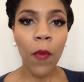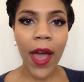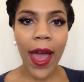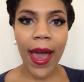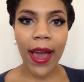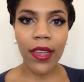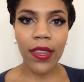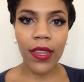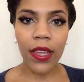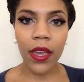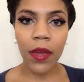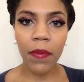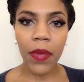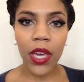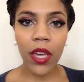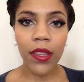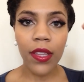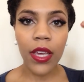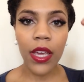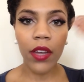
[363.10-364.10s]
waxing
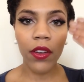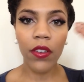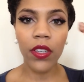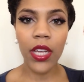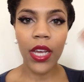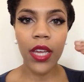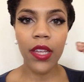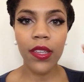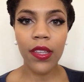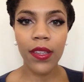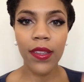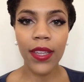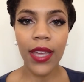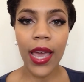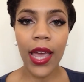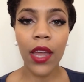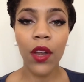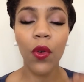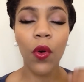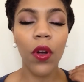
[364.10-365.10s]
because it irritates the skin,